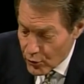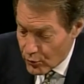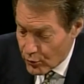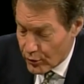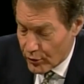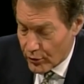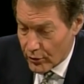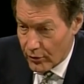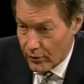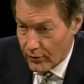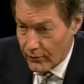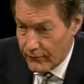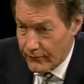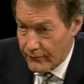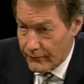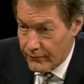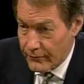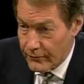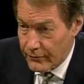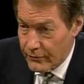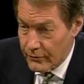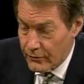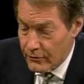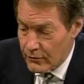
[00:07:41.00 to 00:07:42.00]
the world,
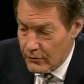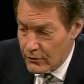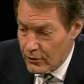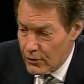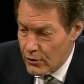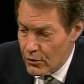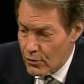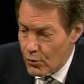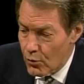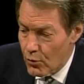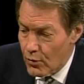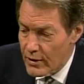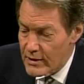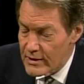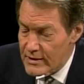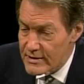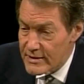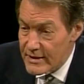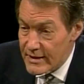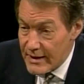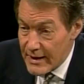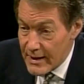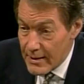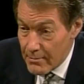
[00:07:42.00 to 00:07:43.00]
what
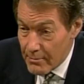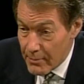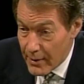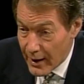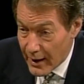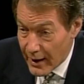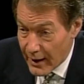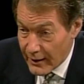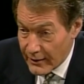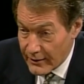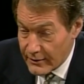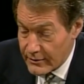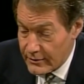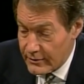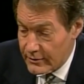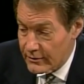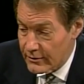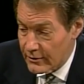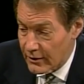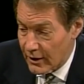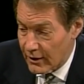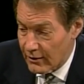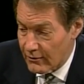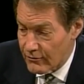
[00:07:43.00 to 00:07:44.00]
is the impact
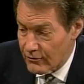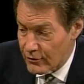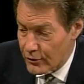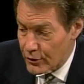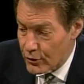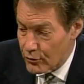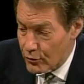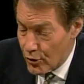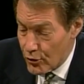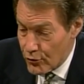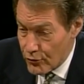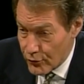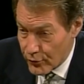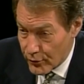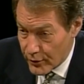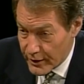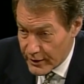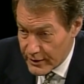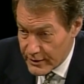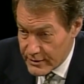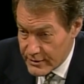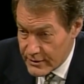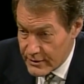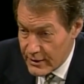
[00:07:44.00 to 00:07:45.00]
of the growth
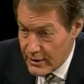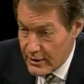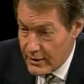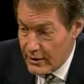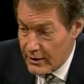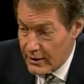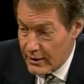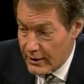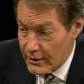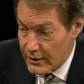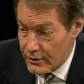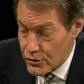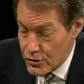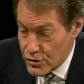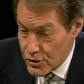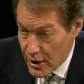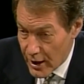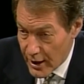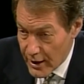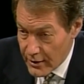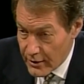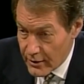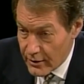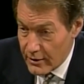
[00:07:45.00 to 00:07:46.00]
rates in
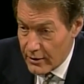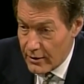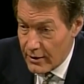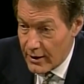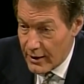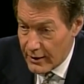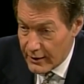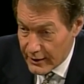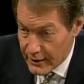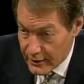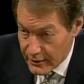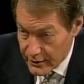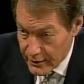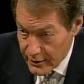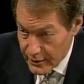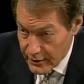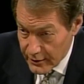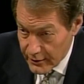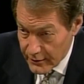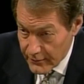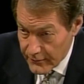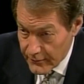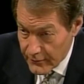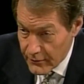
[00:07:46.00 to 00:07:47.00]
China and
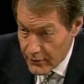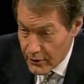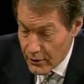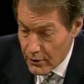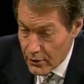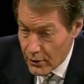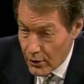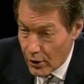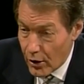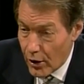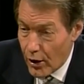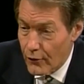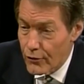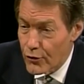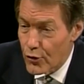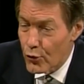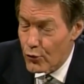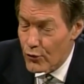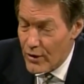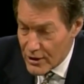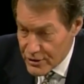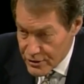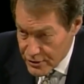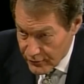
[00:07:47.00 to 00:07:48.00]
India on
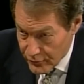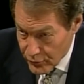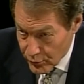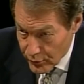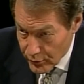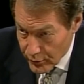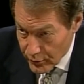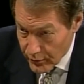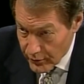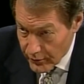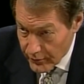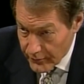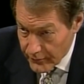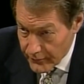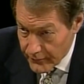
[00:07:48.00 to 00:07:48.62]
the rest of the world?